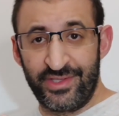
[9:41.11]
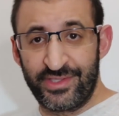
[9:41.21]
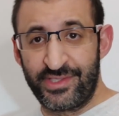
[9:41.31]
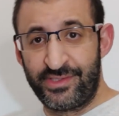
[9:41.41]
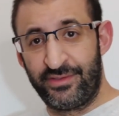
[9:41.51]

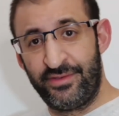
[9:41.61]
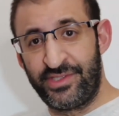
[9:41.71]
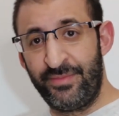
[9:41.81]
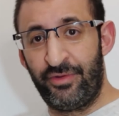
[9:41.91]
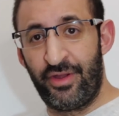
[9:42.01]

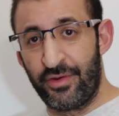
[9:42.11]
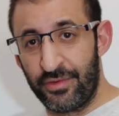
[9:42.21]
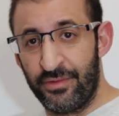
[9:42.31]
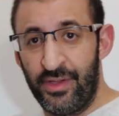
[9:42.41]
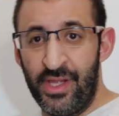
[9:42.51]
parentheses,
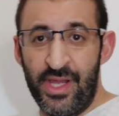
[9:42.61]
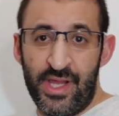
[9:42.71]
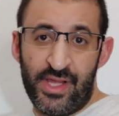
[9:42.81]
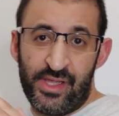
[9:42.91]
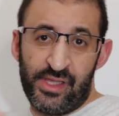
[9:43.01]
simple arrow,
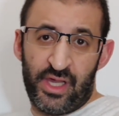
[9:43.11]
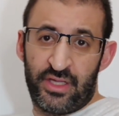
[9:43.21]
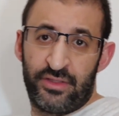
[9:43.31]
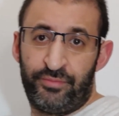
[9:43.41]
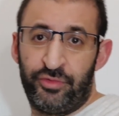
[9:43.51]

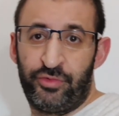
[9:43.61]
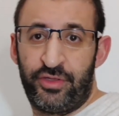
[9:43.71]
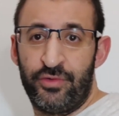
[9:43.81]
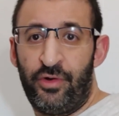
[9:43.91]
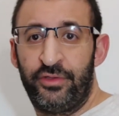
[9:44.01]
and
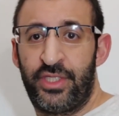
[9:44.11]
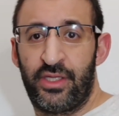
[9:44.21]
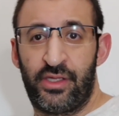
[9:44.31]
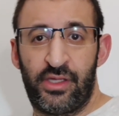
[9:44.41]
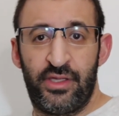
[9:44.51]
put what you
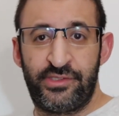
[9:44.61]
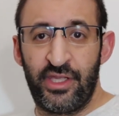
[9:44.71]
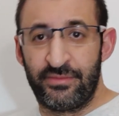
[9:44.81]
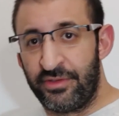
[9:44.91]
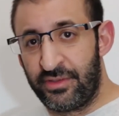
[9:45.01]
want
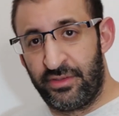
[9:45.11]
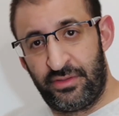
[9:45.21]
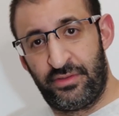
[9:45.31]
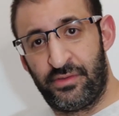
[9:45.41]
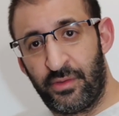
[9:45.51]

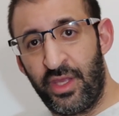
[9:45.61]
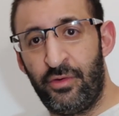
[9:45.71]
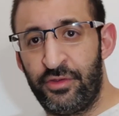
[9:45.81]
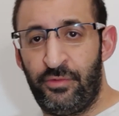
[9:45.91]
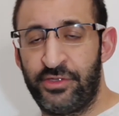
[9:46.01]
statement.
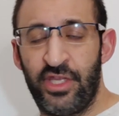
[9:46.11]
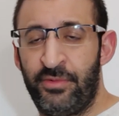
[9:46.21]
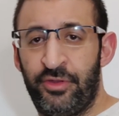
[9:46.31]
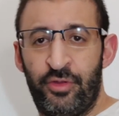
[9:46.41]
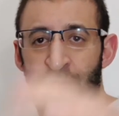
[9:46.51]
Okay, you want
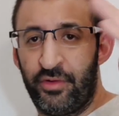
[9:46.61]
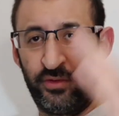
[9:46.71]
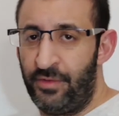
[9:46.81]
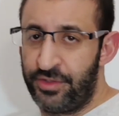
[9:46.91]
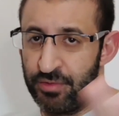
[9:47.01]
one statement
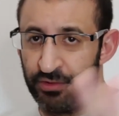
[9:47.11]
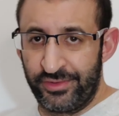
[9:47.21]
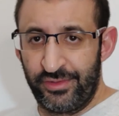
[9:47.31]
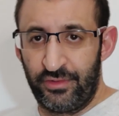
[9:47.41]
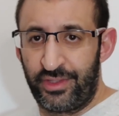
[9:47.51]
or more,
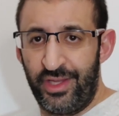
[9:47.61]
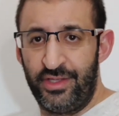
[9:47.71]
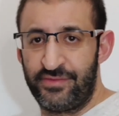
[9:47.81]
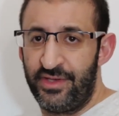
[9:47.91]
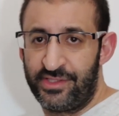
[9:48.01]
what you want.
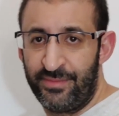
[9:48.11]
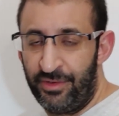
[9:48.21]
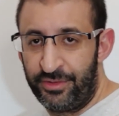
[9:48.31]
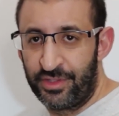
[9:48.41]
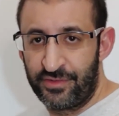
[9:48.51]
Okay, it's
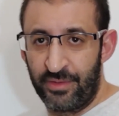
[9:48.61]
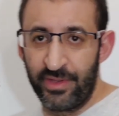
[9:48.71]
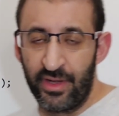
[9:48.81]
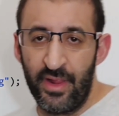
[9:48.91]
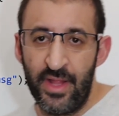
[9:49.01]
very simple to
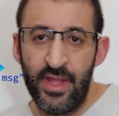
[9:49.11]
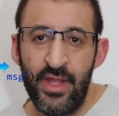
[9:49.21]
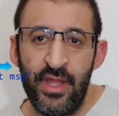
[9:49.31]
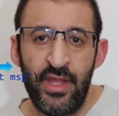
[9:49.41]
transform here.